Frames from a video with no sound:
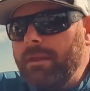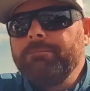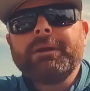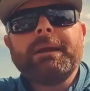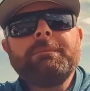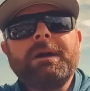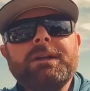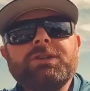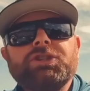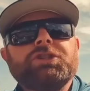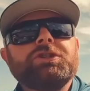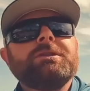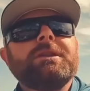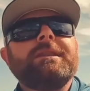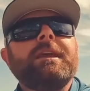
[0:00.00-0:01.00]
but I'm not
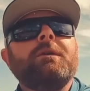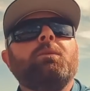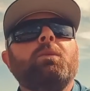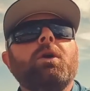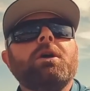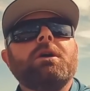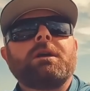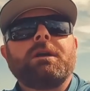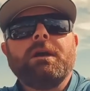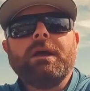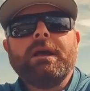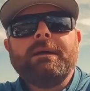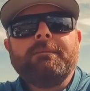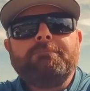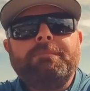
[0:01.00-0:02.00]
sure that they work
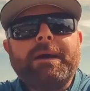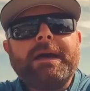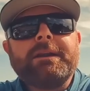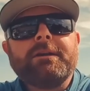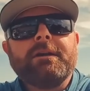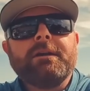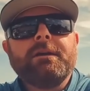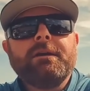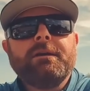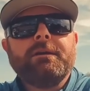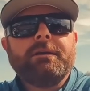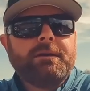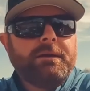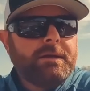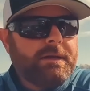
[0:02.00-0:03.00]
better
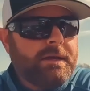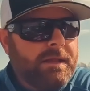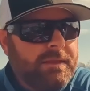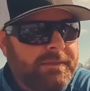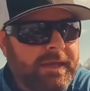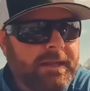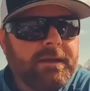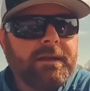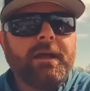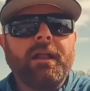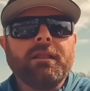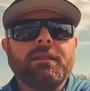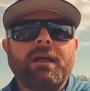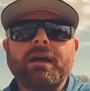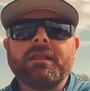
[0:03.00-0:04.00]
than
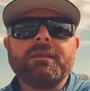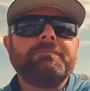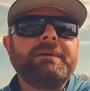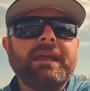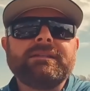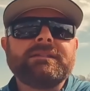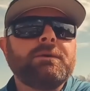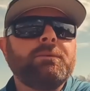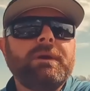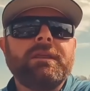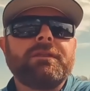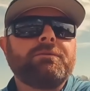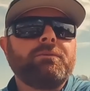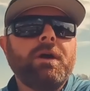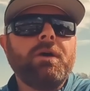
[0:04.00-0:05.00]
a lot of the baits that we
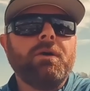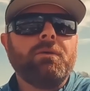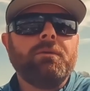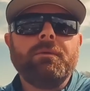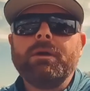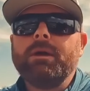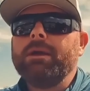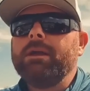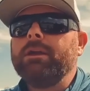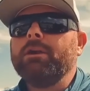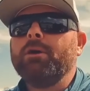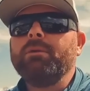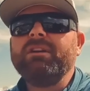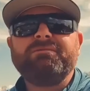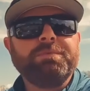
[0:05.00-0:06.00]
throw. You
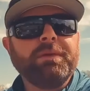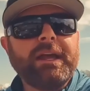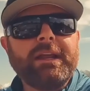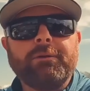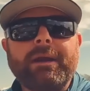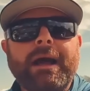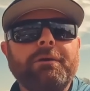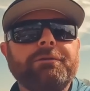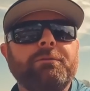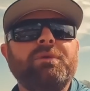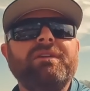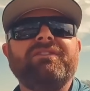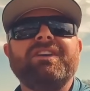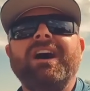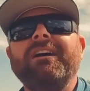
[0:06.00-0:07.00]
know, we've played around with them.
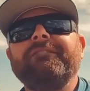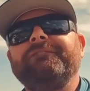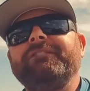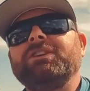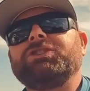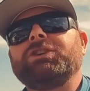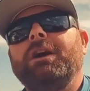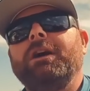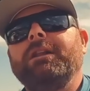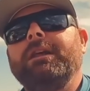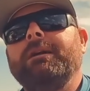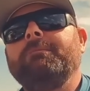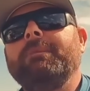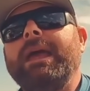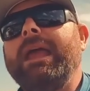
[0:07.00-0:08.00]
We've caught fish on
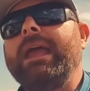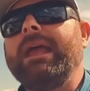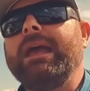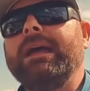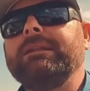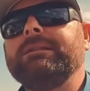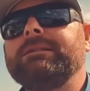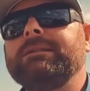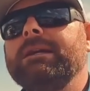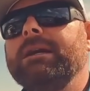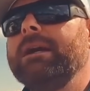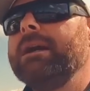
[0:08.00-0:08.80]
them, and